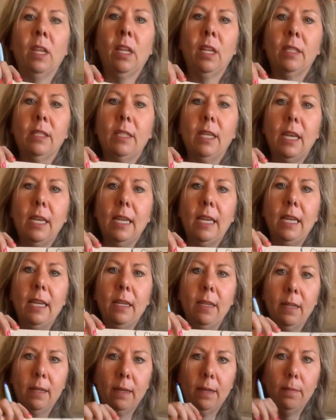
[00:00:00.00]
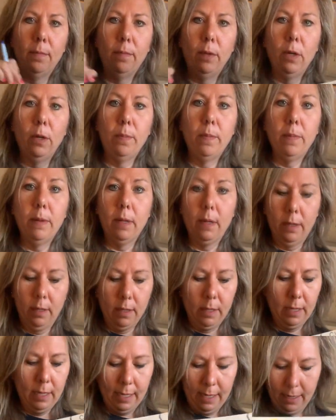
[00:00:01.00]
Sunny, bloop.
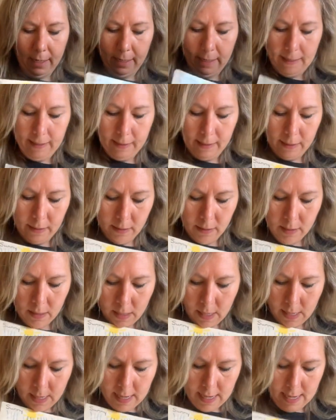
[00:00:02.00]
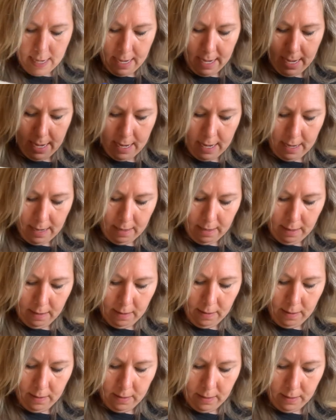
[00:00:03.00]
Here it is. And
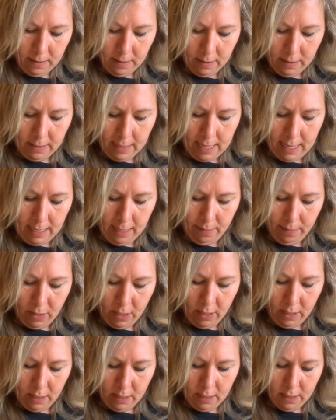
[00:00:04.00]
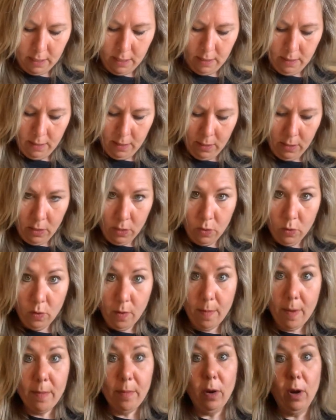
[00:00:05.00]
tally mark.
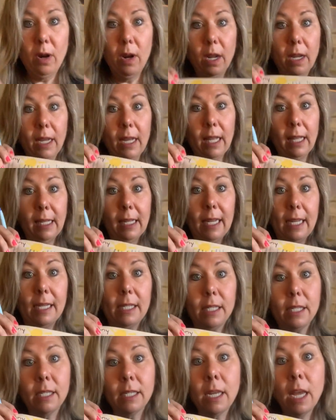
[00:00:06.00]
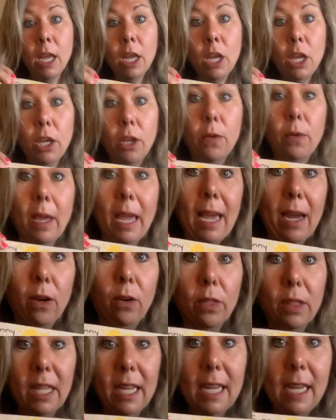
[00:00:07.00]
Remember, Khalees, you
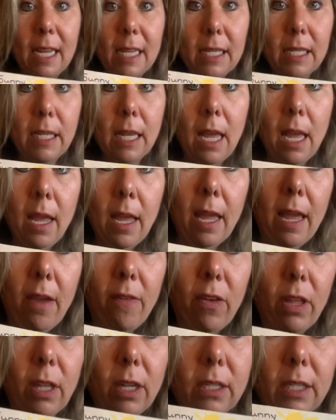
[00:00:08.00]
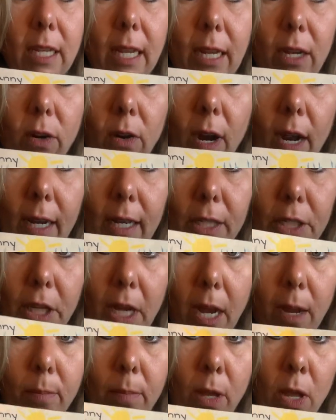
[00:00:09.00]
count these if it looks like karate
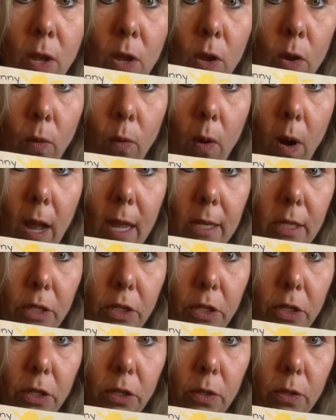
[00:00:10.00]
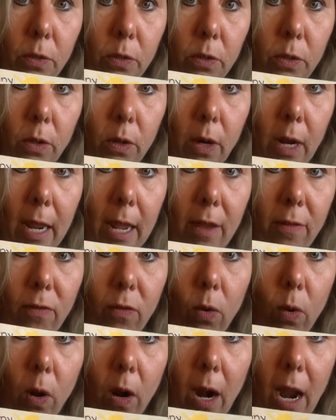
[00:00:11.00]
chop. 1, 2, 3,
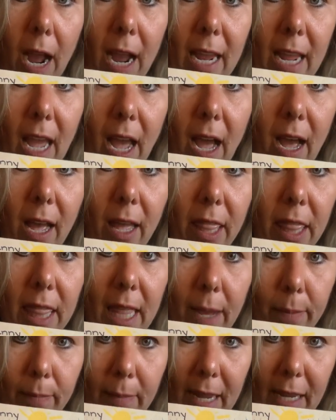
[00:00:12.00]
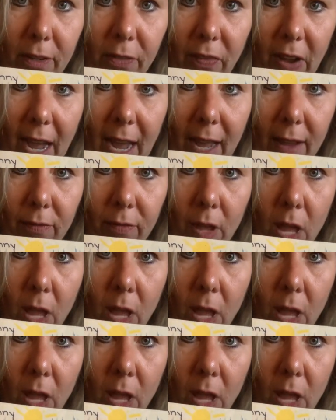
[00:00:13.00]
4, hi-ya, that makes 5.